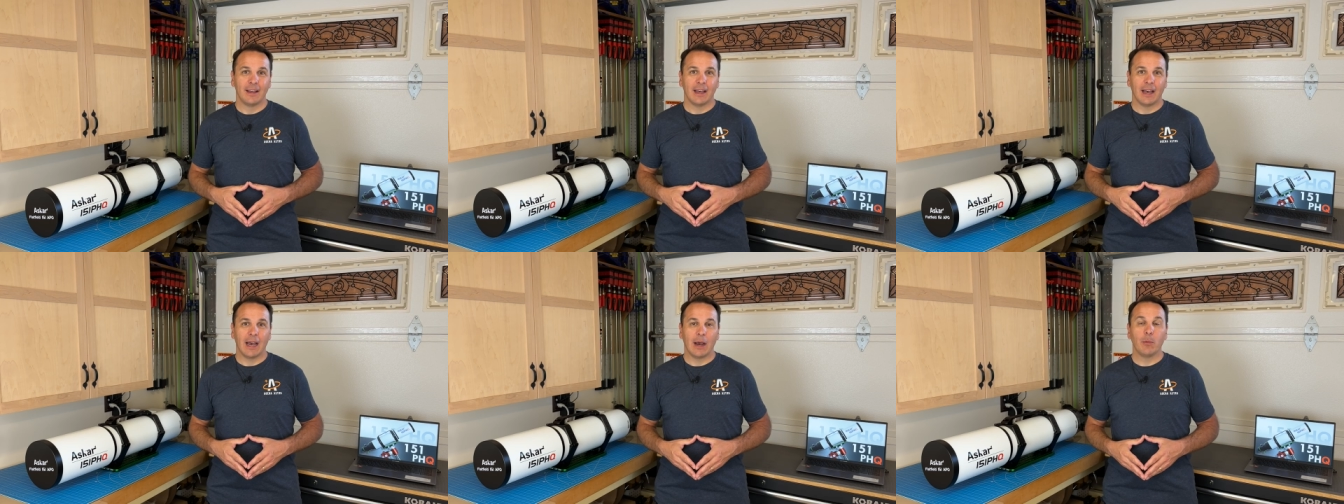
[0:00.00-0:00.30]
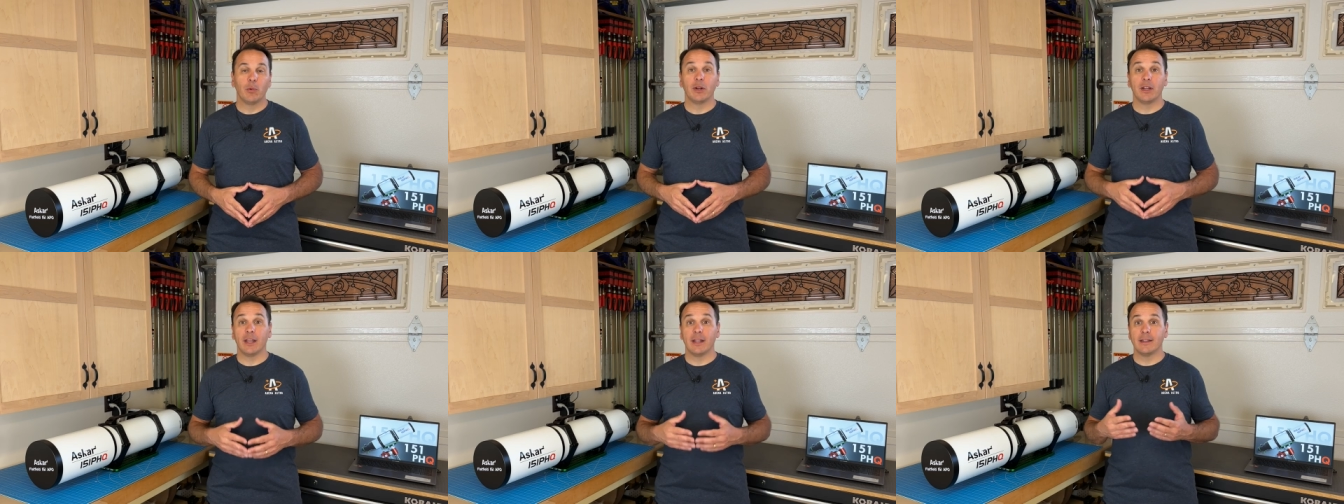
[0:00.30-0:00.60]
I
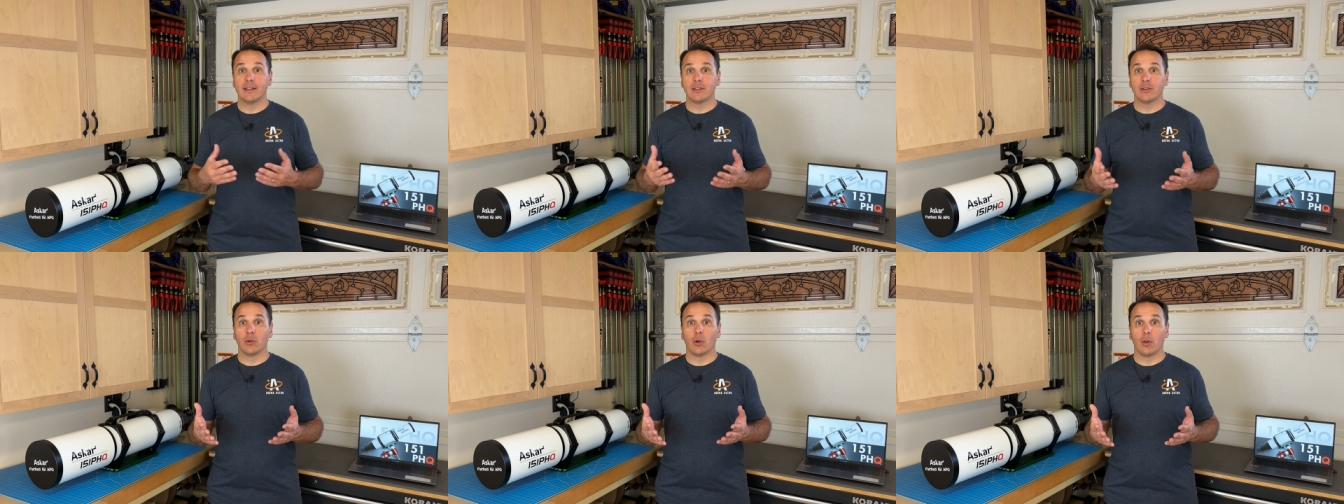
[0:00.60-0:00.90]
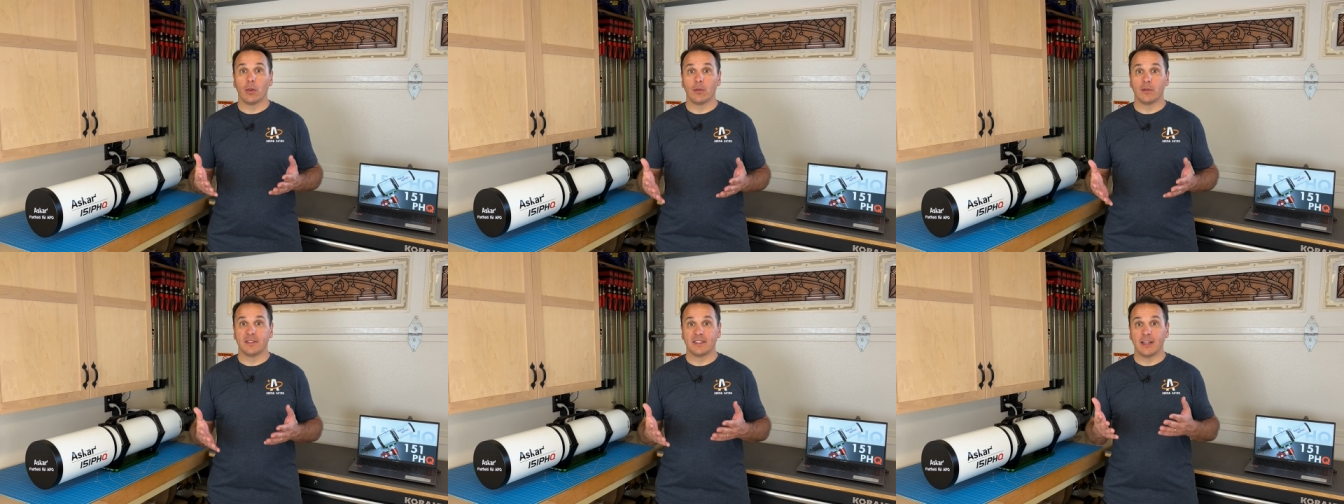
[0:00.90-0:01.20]
would
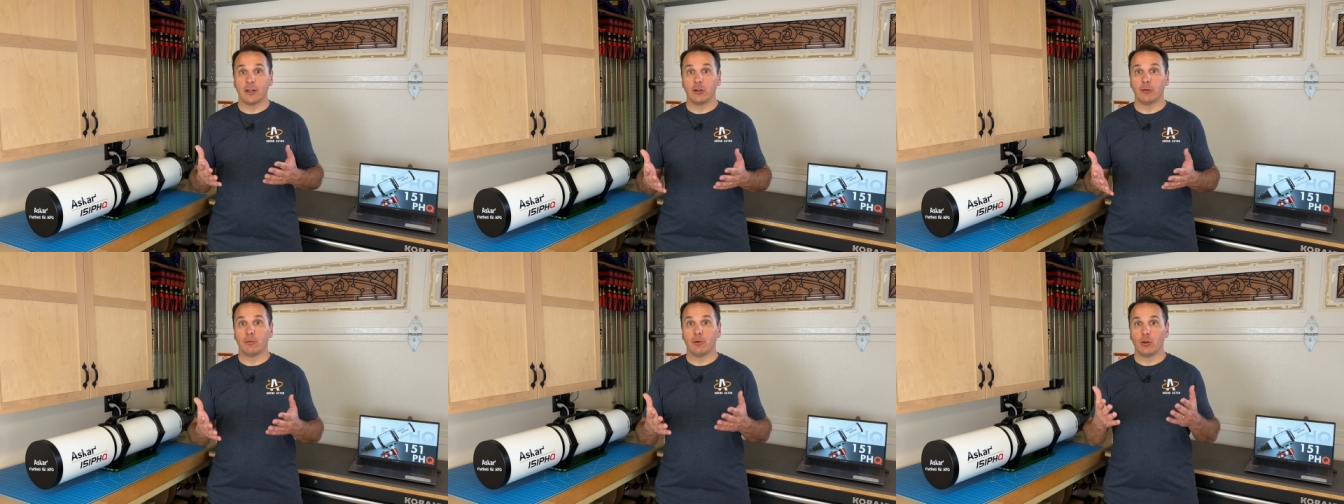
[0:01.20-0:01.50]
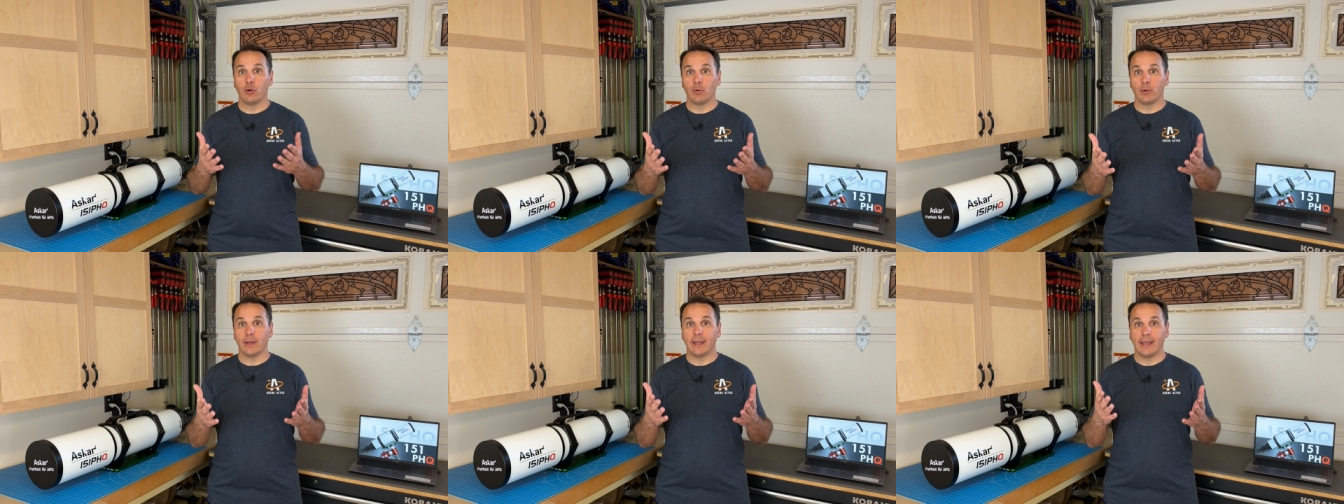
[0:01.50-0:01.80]
install the
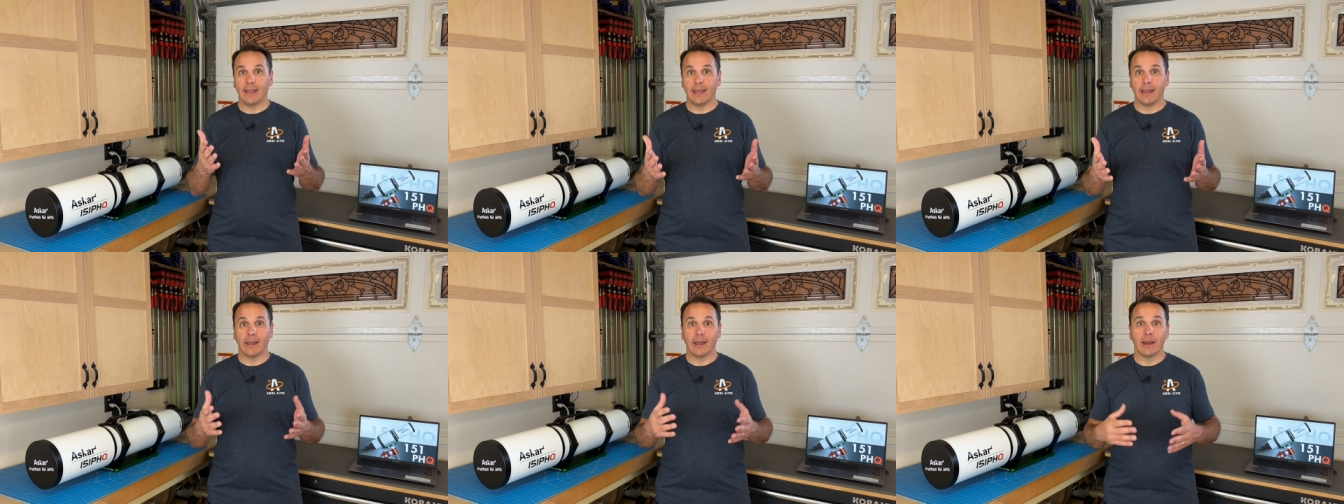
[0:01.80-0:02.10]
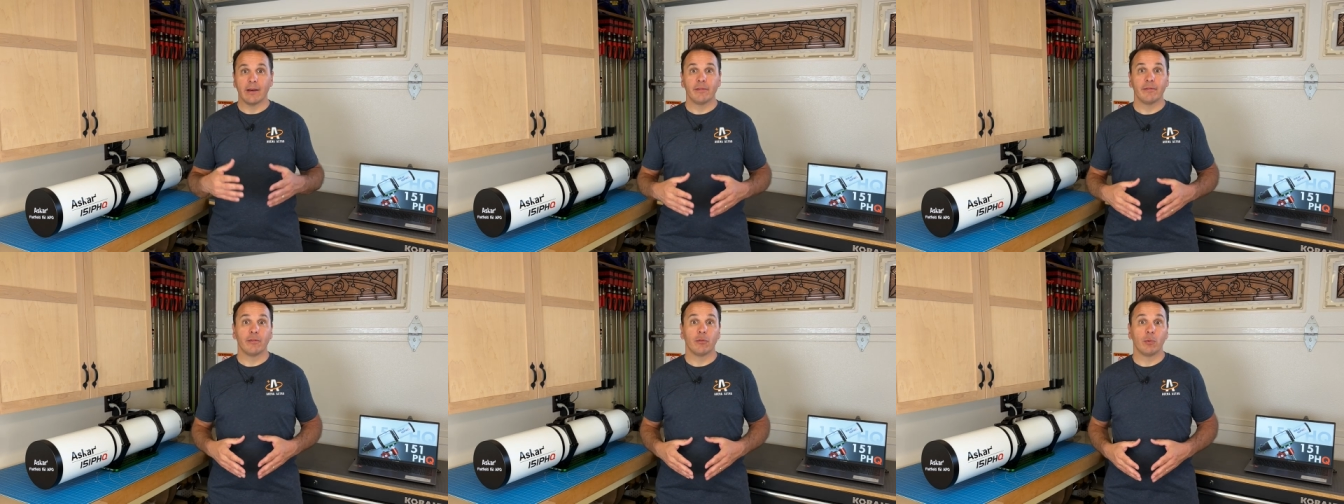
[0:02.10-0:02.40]
ZWO
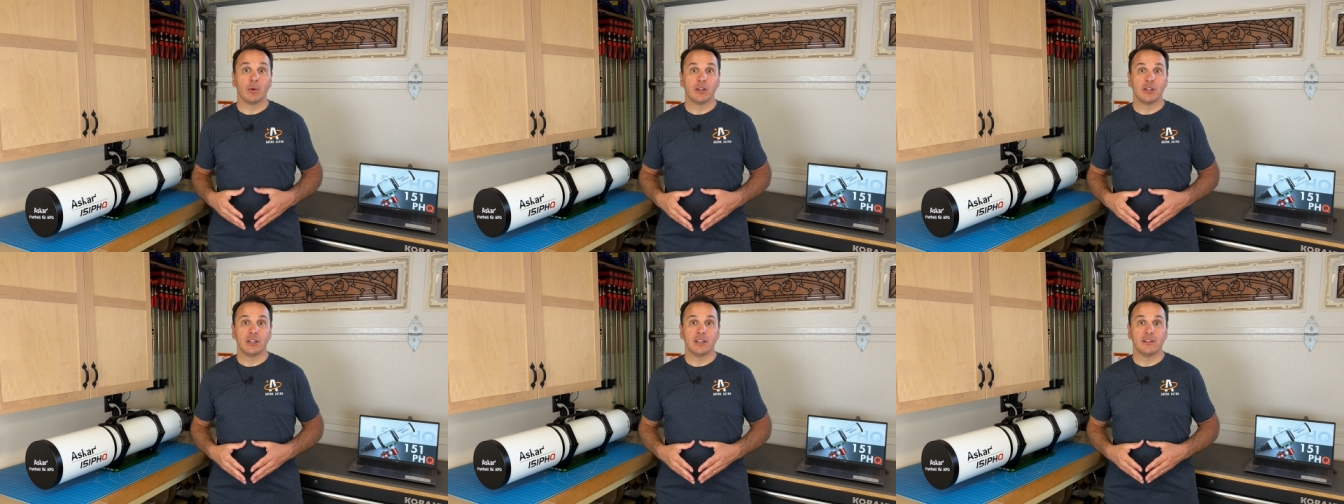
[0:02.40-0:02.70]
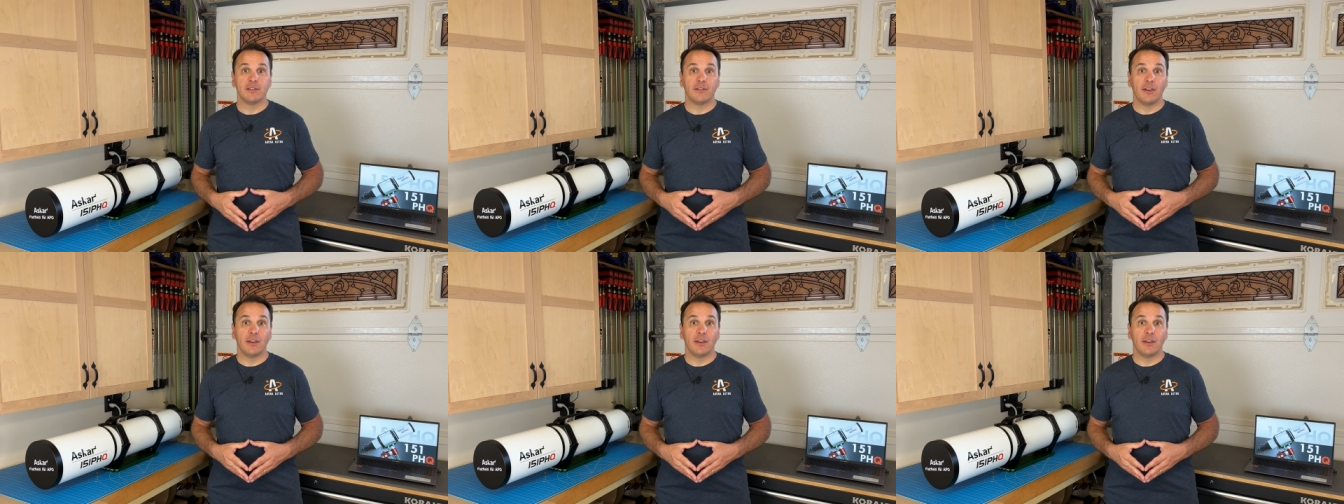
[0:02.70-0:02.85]
EAF, which is